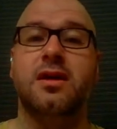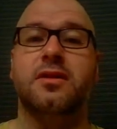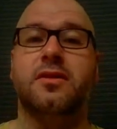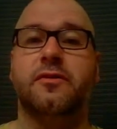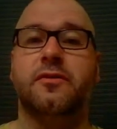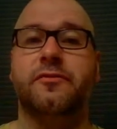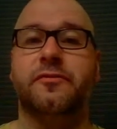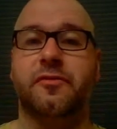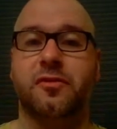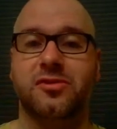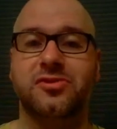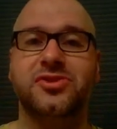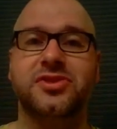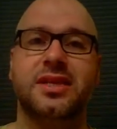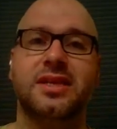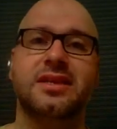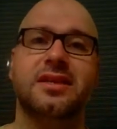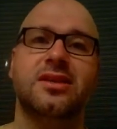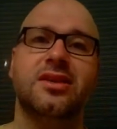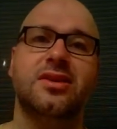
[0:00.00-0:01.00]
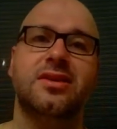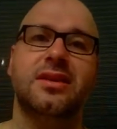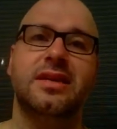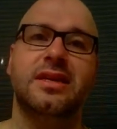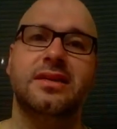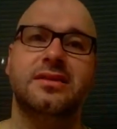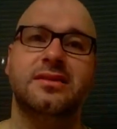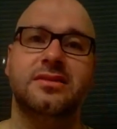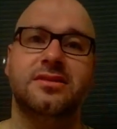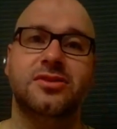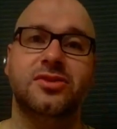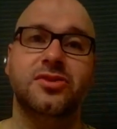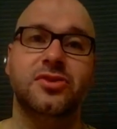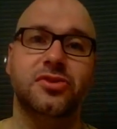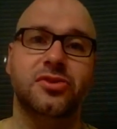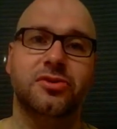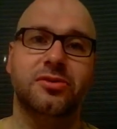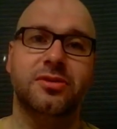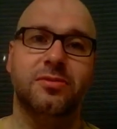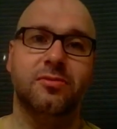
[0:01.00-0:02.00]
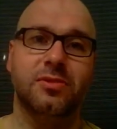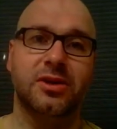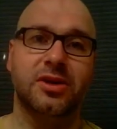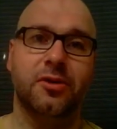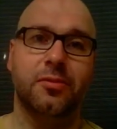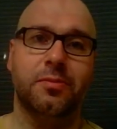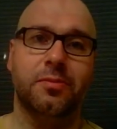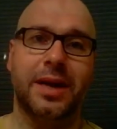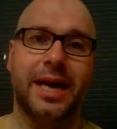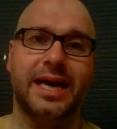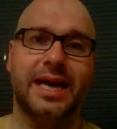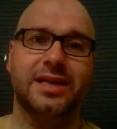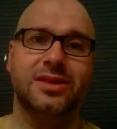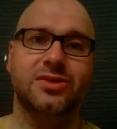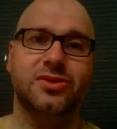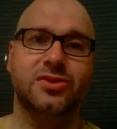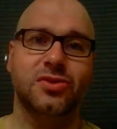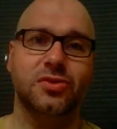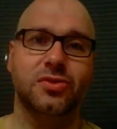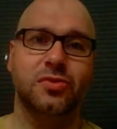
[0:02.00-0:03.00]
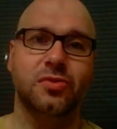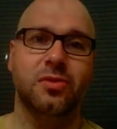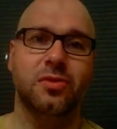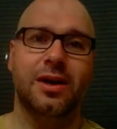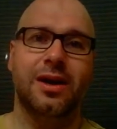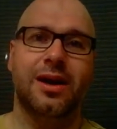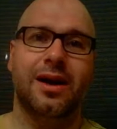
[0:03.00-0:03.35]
the first thing that you need to do, and we go back to